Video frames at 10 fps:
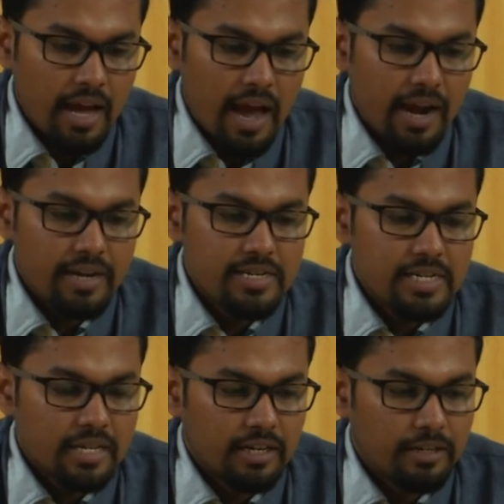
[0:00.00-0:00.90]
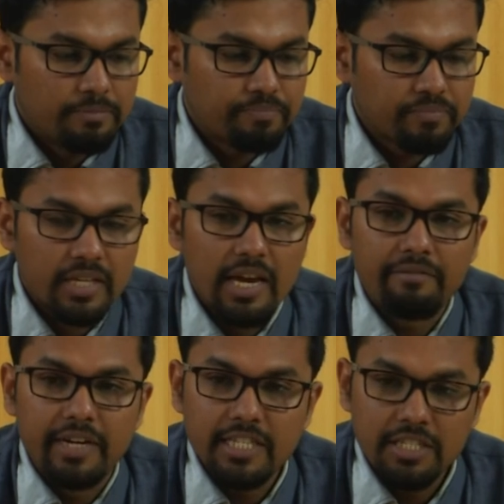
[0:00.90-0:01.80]
and um, here I
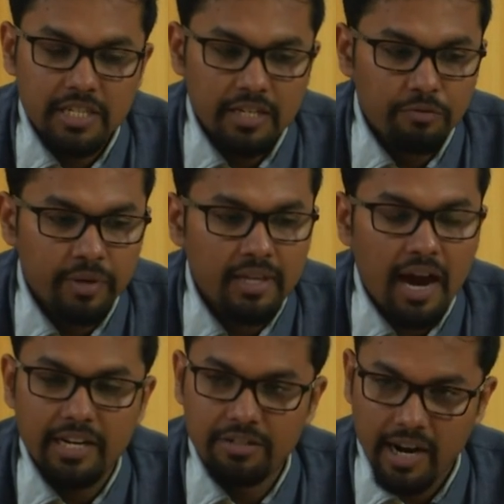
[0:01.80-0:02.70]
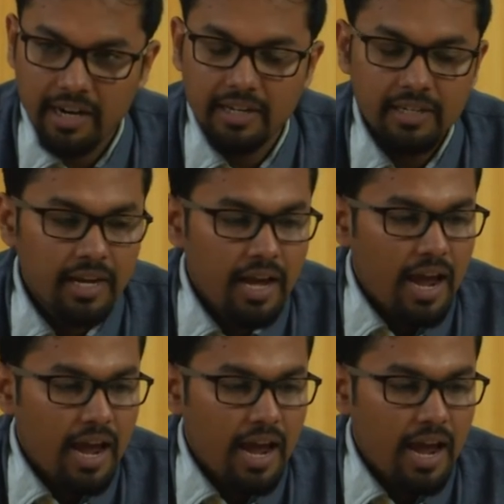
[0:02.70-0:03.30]
have tested with eye tracker